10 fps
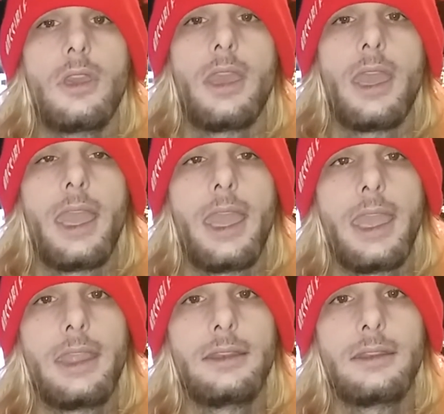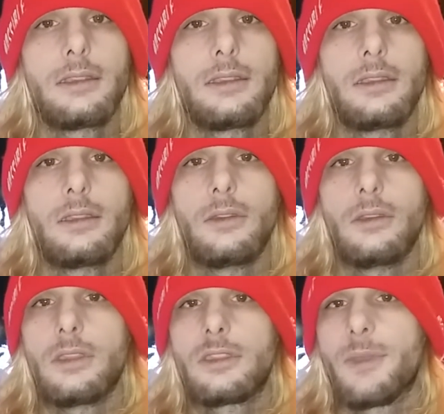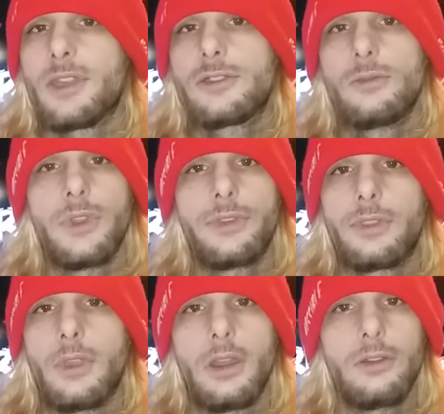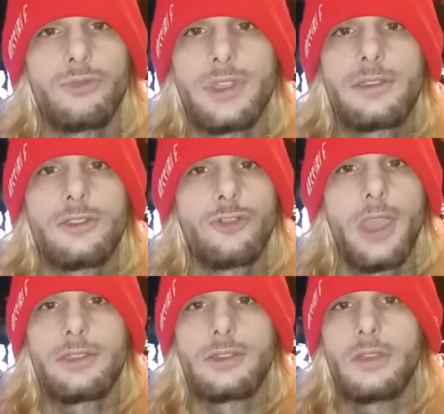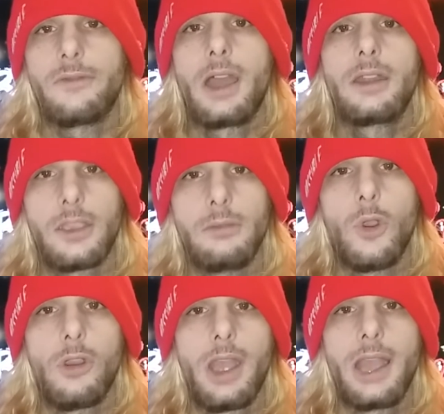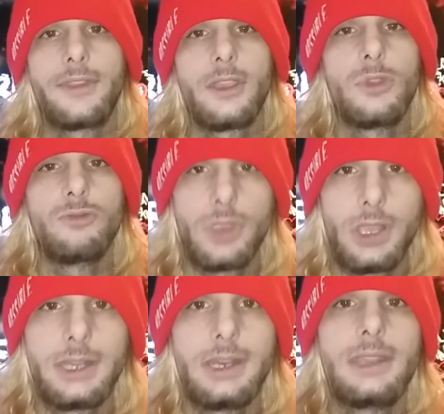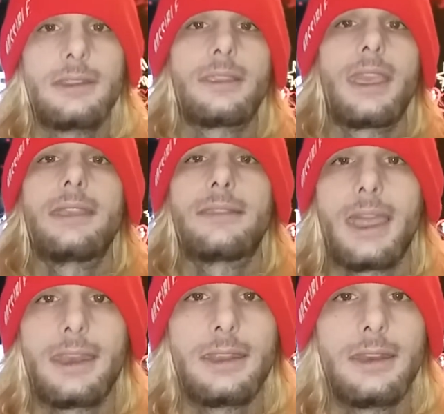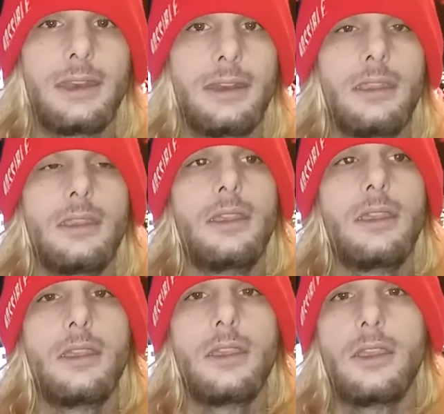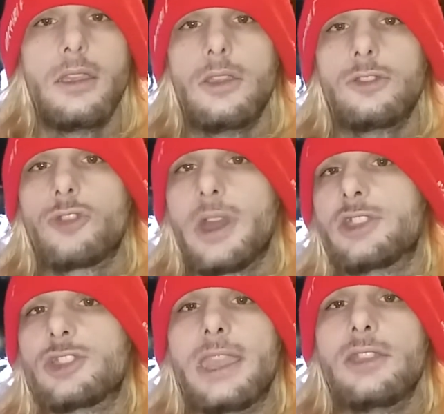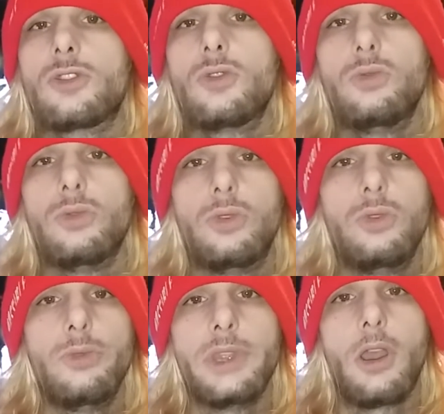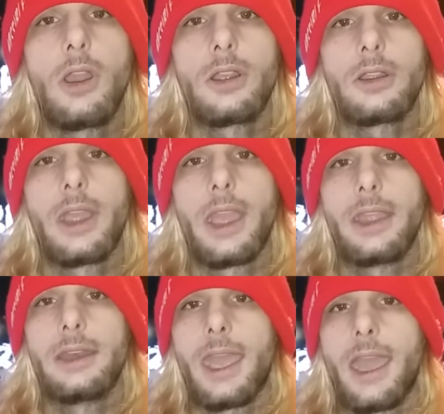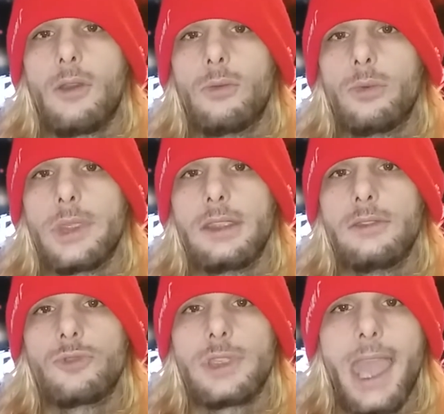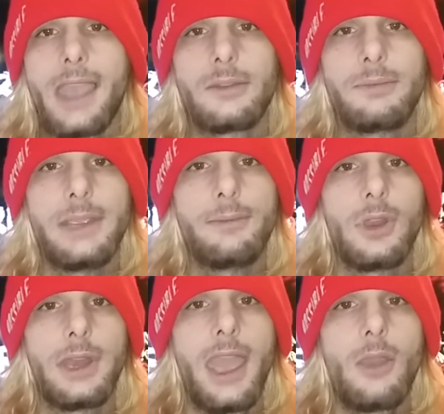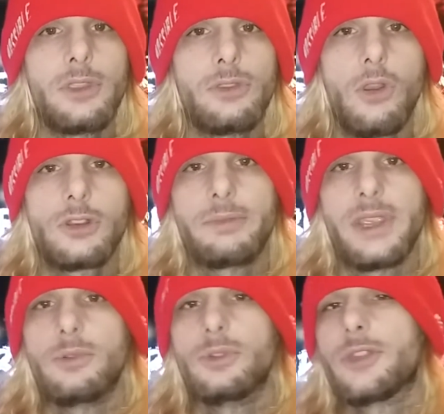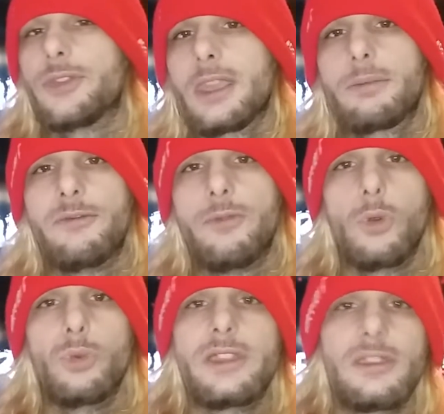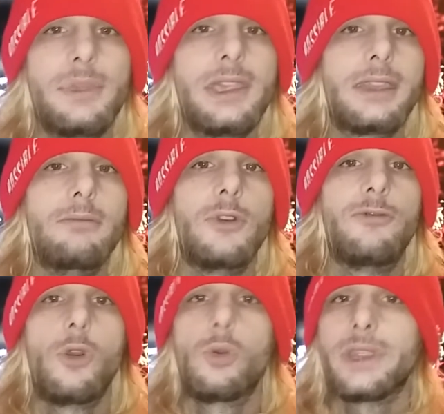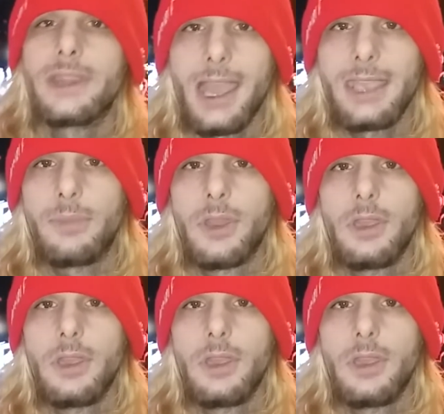And especially with the recent tragedy of Hanukkah, I think we really need to take that in and try to change who we are and how we react to people and how we talk to people, to think before we speak and before we type.